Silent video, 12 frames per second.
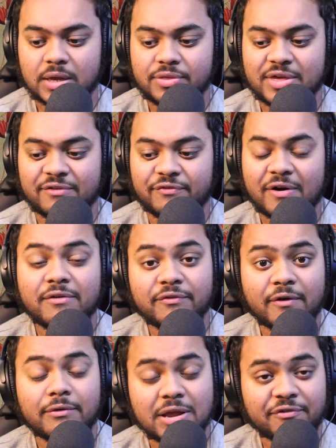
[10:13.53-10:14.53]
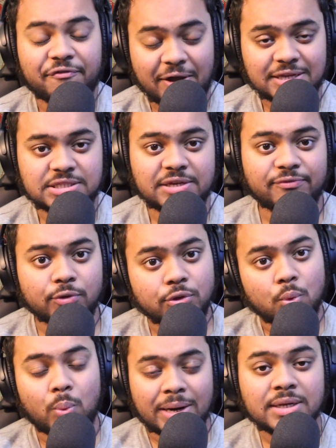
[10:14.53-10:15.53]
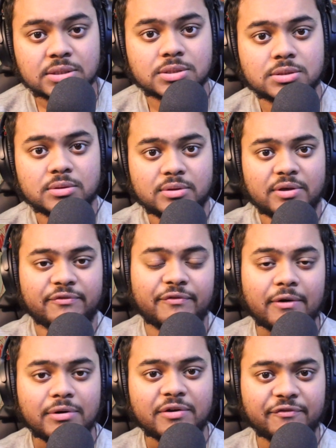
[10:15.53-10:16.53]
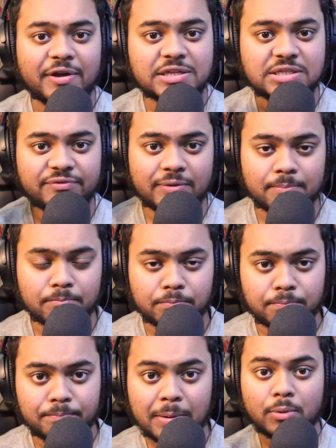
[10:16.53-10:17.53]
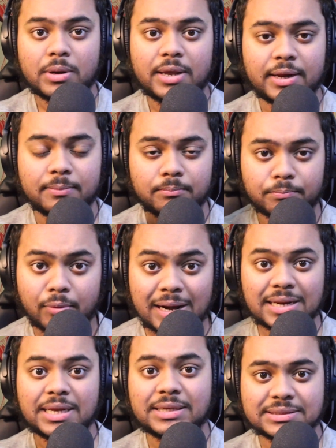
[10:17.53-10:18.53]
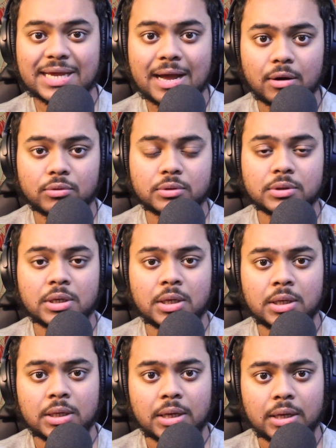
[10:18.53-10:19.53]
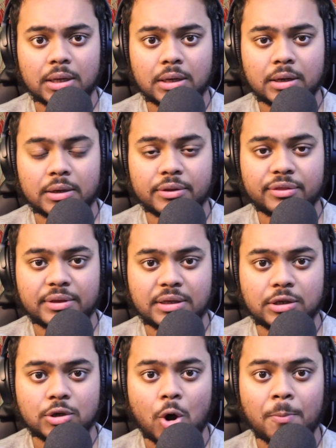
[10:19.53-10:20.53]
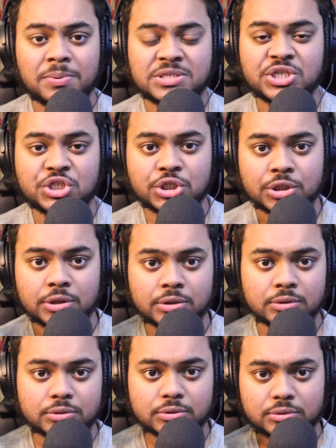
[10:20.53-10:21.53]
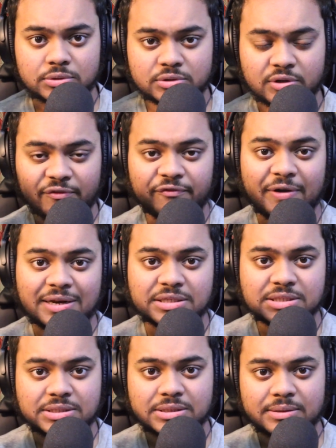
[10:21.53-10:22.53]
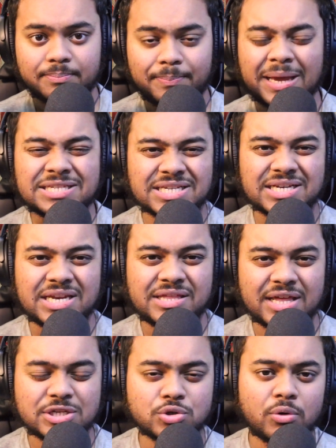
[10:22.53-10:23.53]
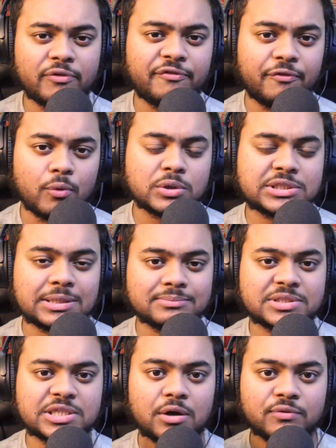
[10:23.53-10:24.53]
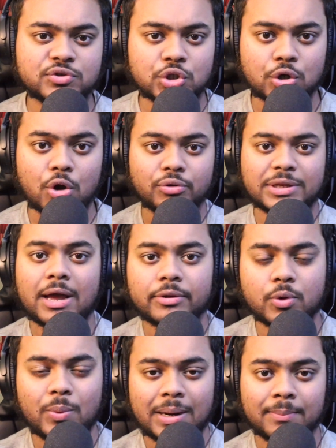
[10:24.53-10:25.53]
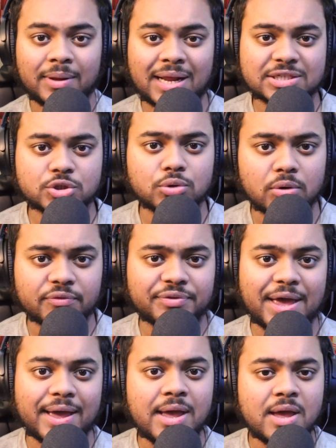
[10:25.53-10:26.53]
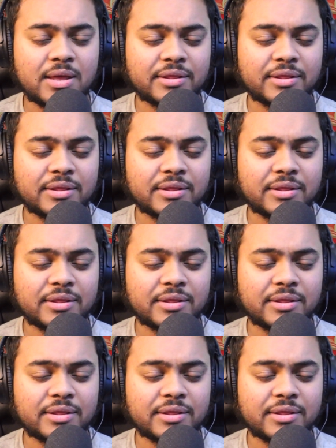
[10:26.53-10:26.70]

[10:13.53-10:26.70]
they're very, very effective on the wings. They're very effective in breaking down the opposition defense. Basically, they sort of force themselves to go down the wing, but that's sort of their